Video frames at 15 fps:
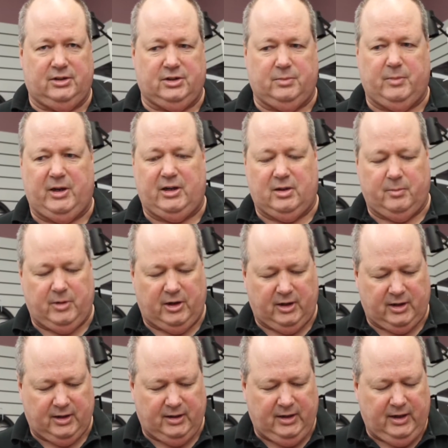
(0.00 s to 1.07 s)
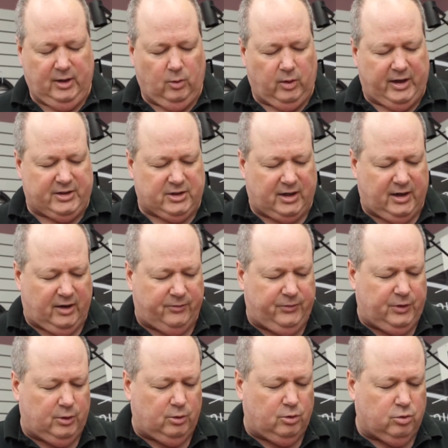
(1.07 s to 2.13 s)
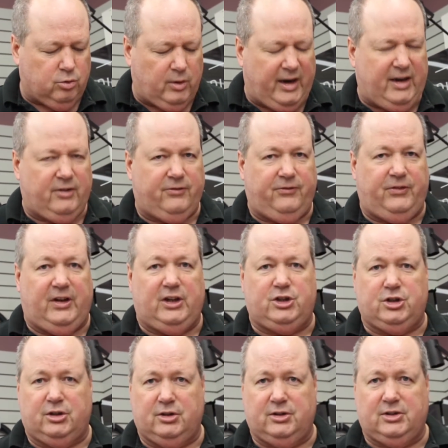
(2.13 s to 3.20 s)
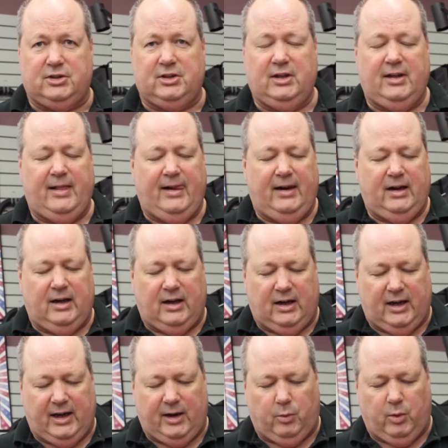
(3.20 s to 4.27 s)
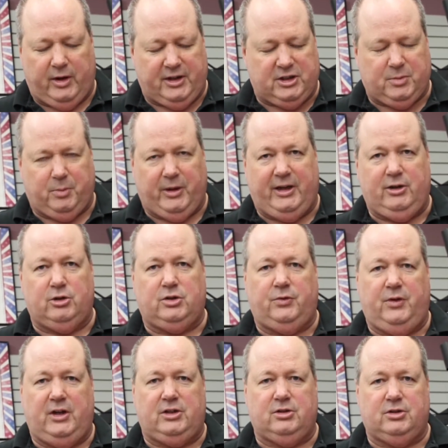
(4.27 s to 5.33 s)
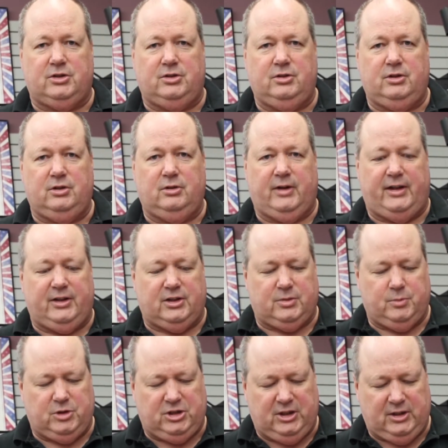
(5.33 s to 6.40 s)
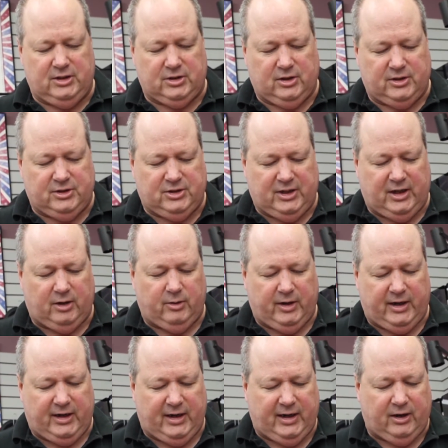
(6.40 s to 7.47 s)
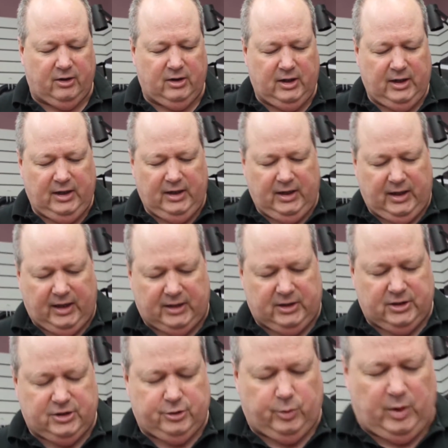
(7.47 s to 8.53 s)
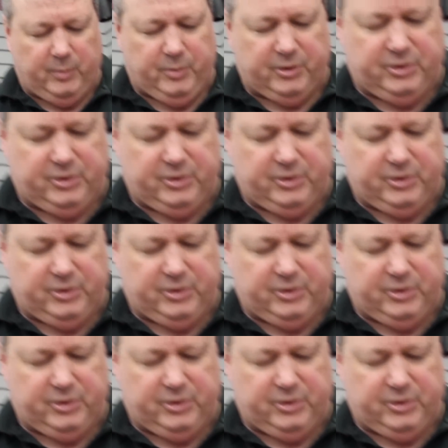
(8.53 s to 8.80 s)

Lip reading: is made in America. It has a few great features. I want to explain those features to you, and this machine is on sale right now at the Sweeper